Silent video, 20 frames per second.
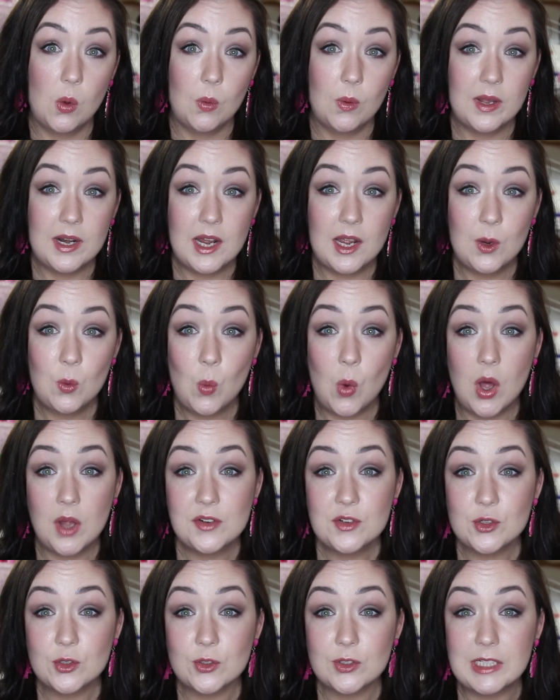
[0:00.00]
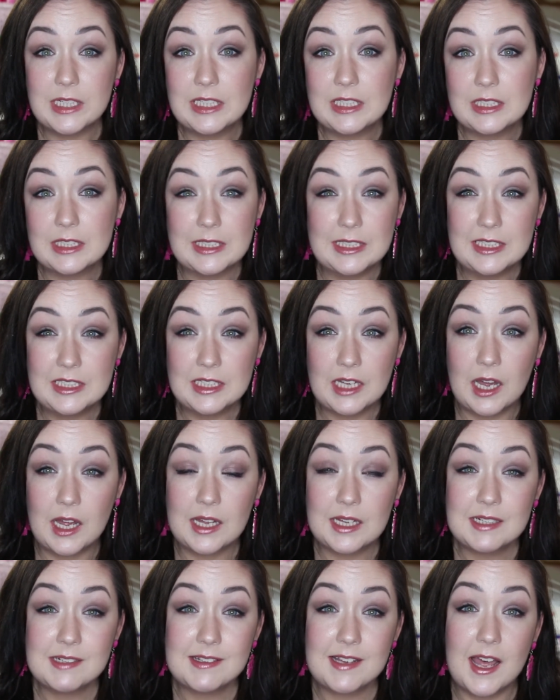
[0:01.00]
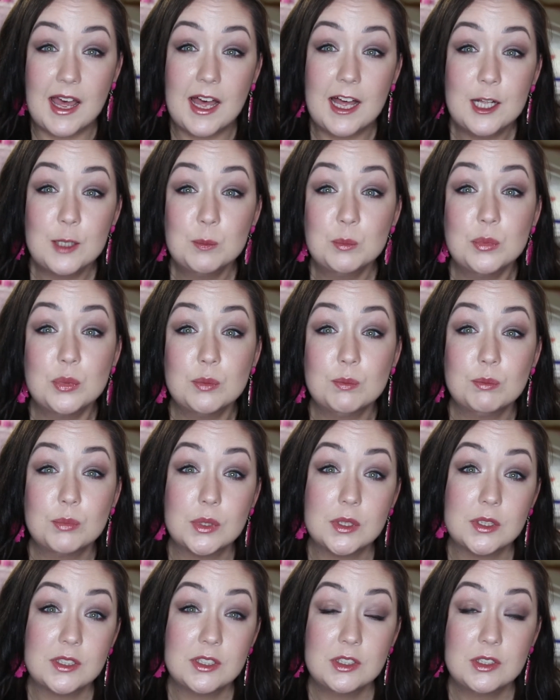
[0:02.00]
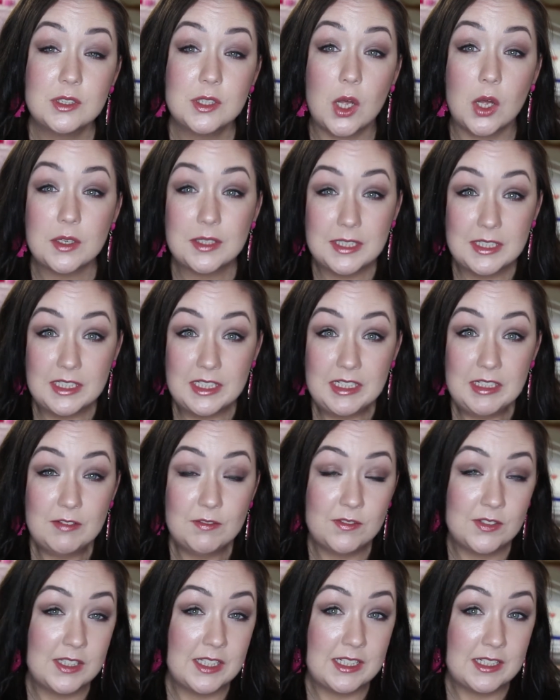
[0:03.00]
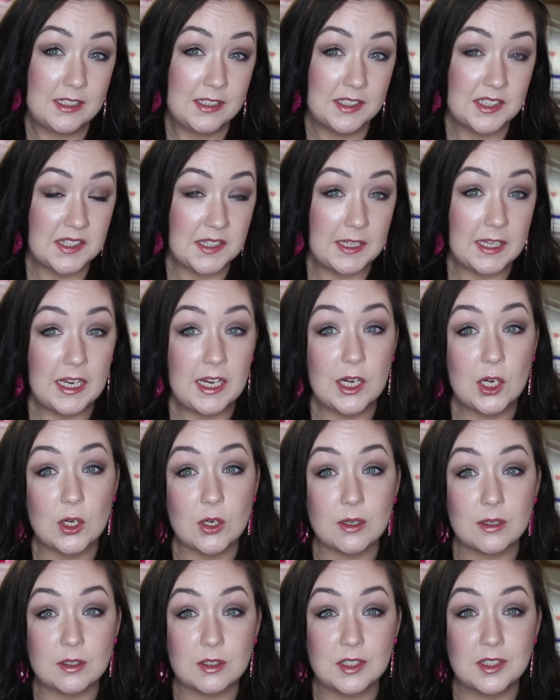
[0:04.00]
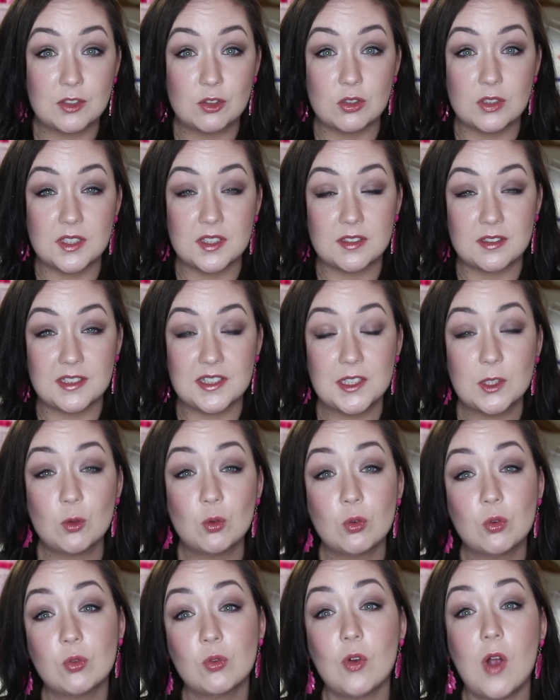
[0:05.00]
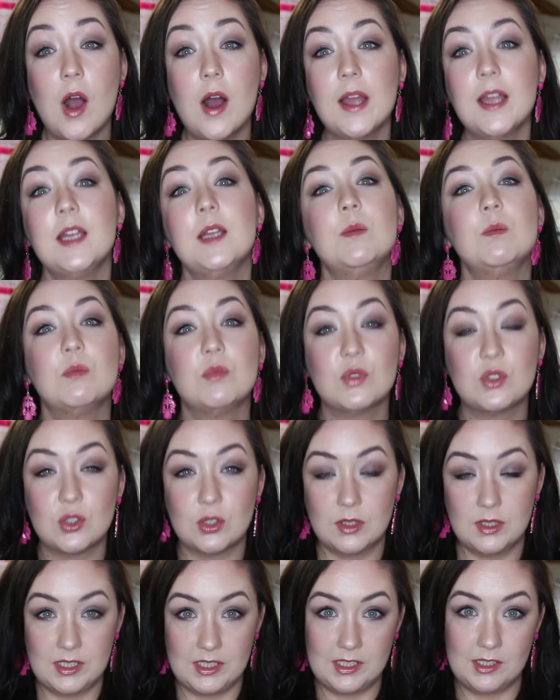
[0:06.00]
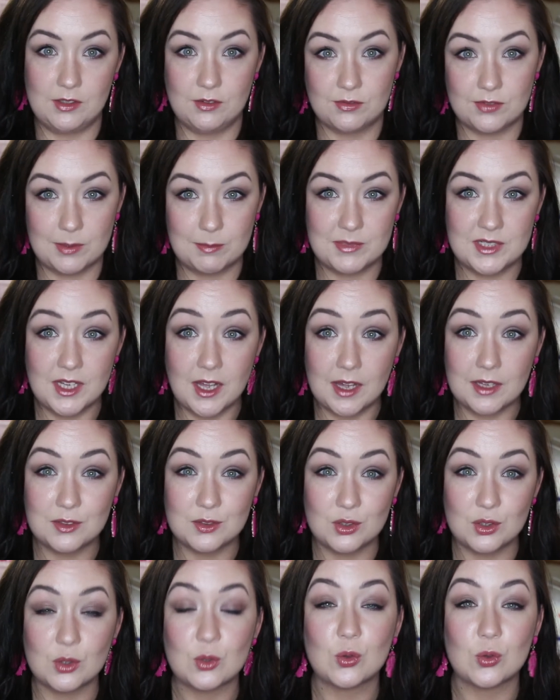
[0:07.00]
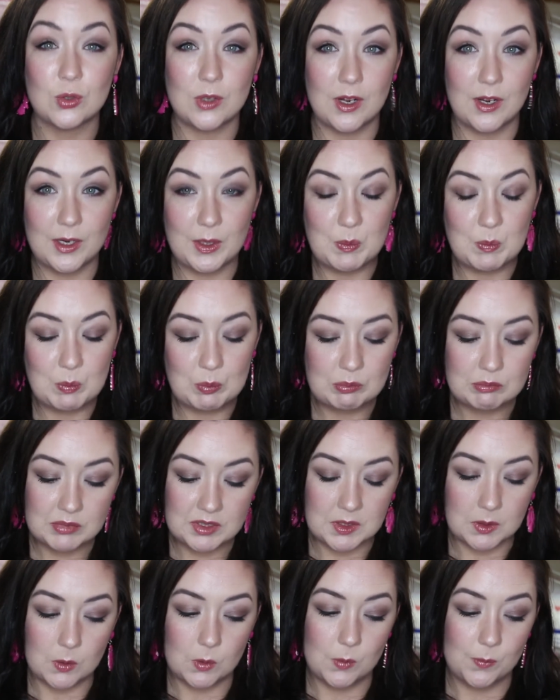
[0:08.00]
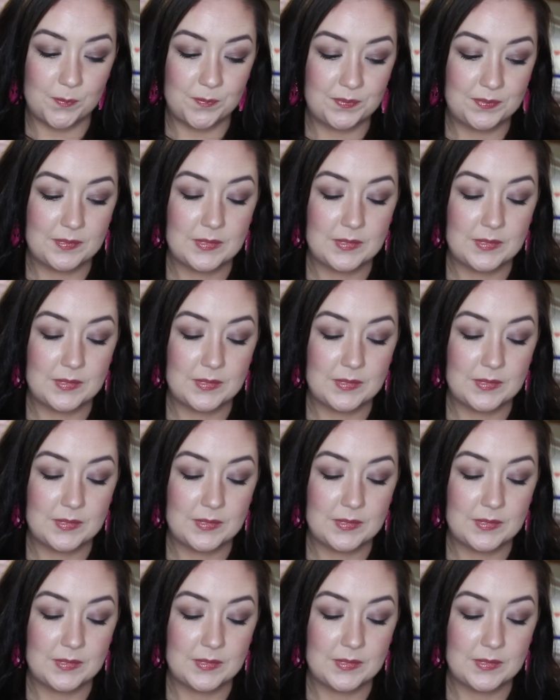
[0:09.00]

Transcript: when I wander in, I can't help but not leave things there. It's just, it's a crime to leave empty-handed, a crime. So